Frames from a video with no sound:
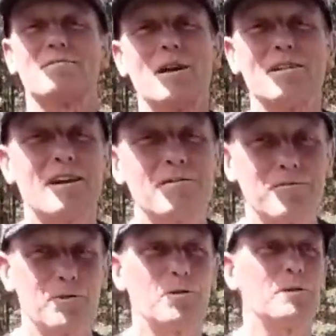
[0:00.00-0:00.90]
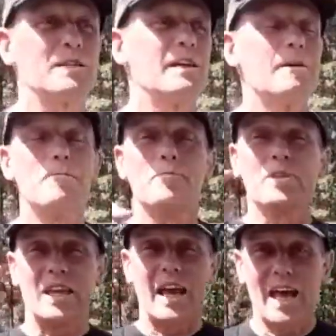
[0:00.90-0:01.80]
and won't go forward.
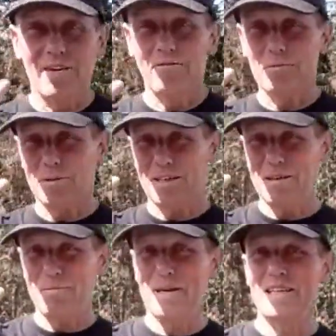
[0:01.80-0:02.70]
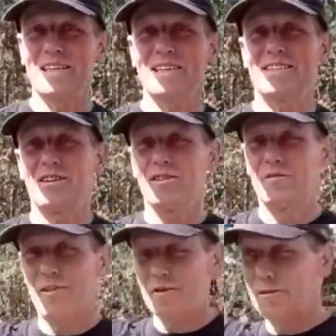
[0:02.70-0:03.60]
Everybody immediately starts
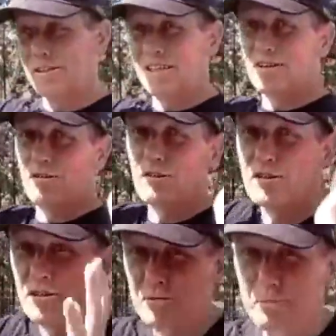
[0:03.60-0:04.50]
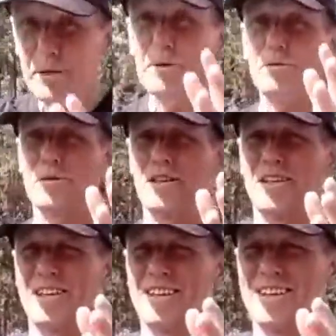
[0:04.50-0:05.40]
focusing on the spook,
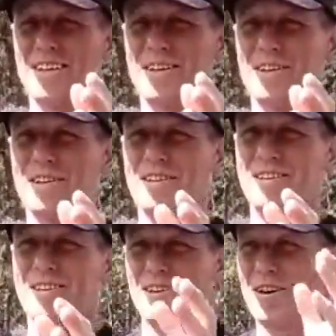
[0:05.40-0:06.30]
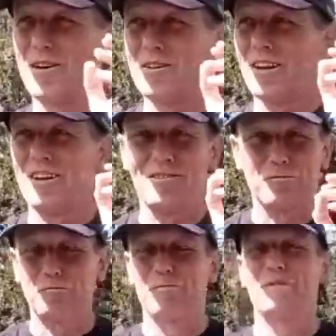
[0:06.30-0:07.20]

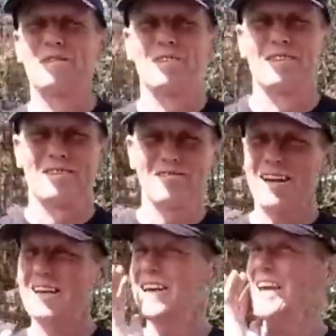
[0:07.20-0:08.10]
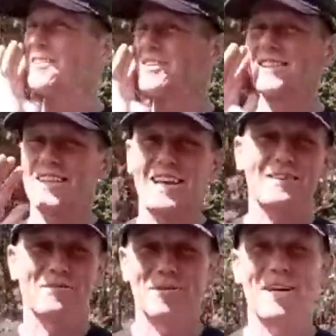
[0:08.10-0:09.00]
on crack an egg on its head
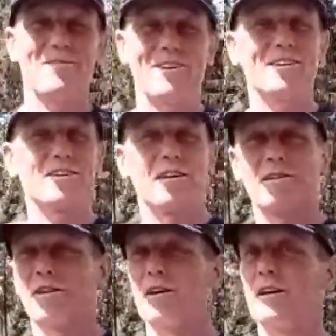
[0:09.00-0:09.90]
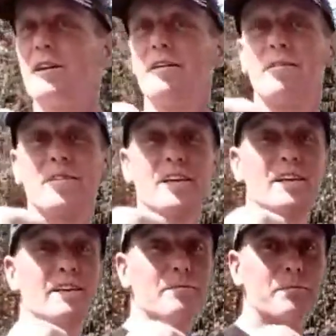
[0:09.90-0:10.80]
or whatever.
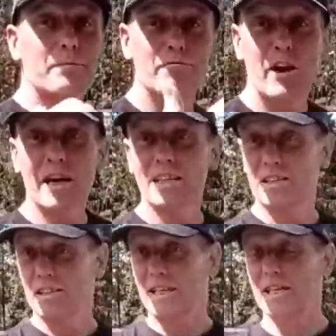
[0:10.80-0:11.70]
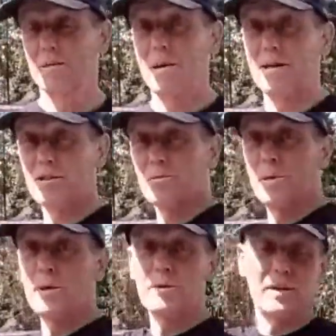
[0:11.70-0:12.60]
The rider's thinking about the
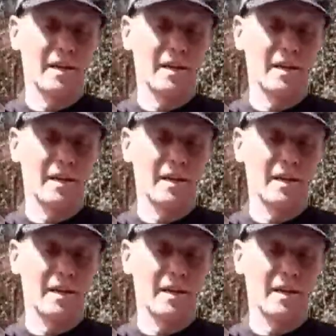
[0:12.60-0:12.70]
spook,